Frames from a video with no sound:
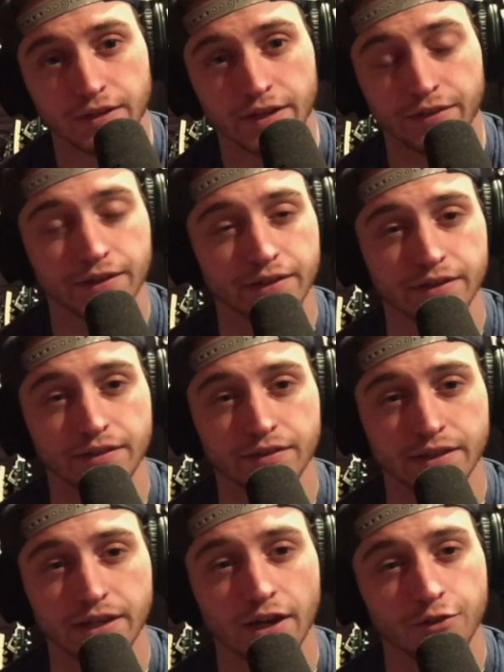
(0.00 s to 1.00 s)
And then
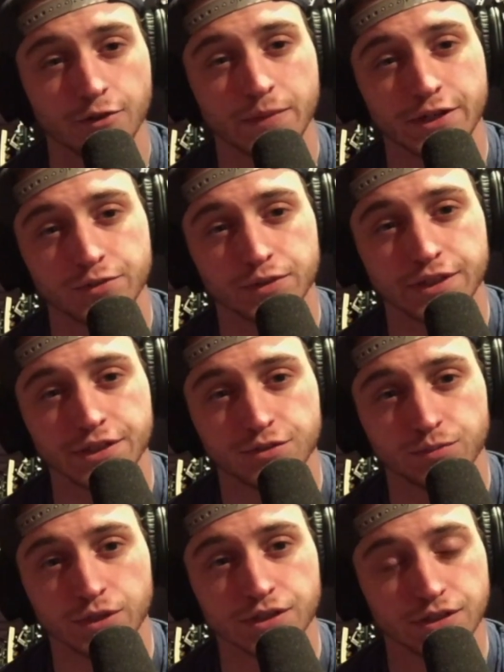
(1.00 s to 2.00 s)
the other major
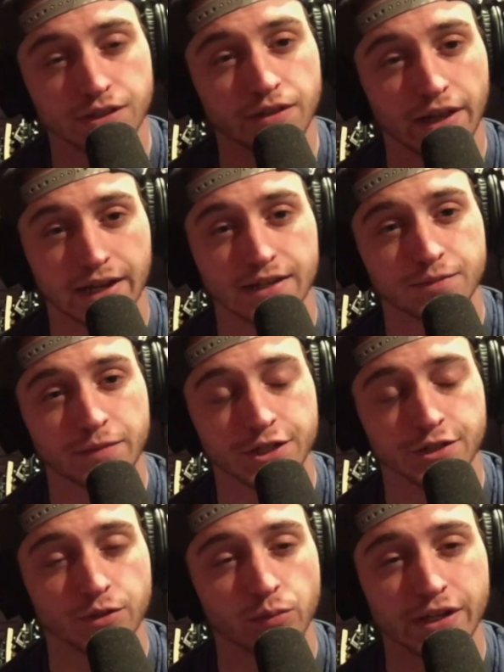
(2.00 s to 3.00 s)
release was, like I
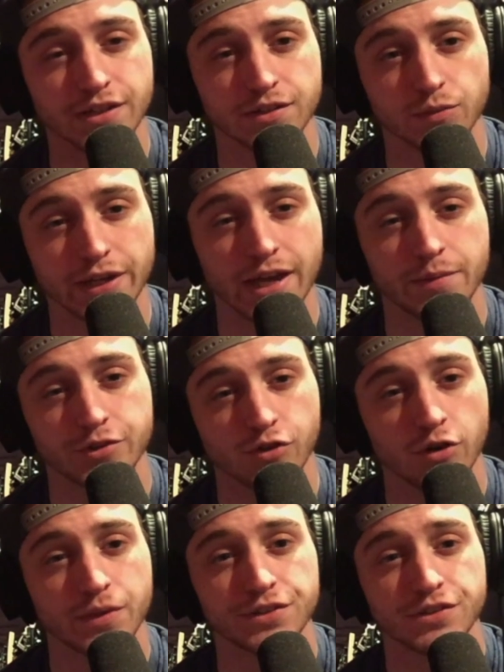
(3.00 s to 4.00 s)
mentioned, the We Came as
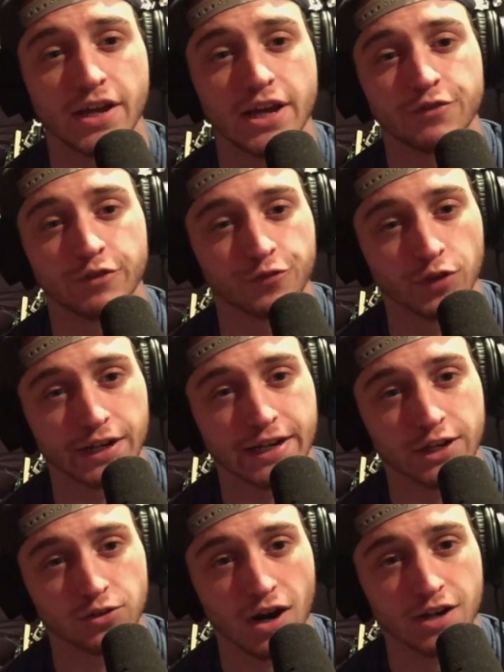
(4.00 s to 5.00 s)
Romans Fit for a
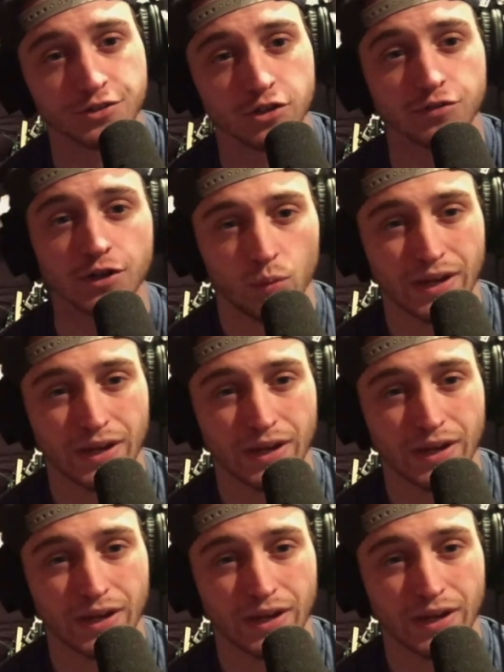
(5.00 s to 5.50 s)
King crossover.